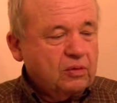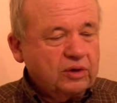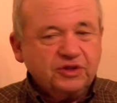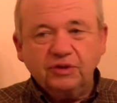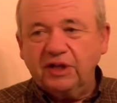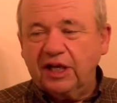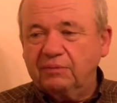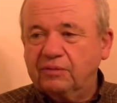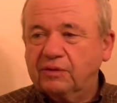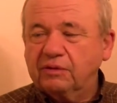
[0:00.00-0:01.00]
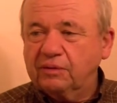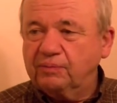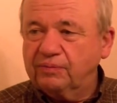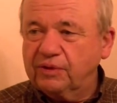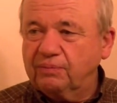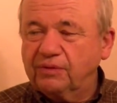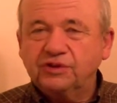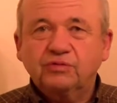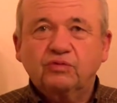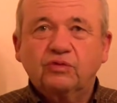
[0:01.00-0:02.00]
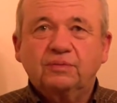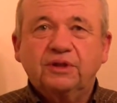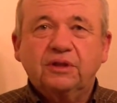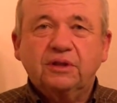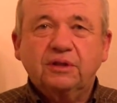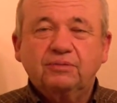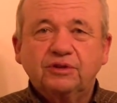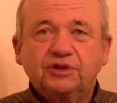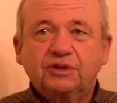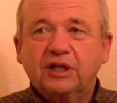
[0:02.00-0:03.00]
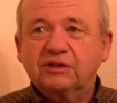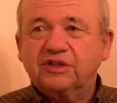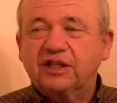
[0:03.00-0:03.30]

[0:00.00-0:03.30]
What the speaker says: What's her name? The Bush woman, the Bush State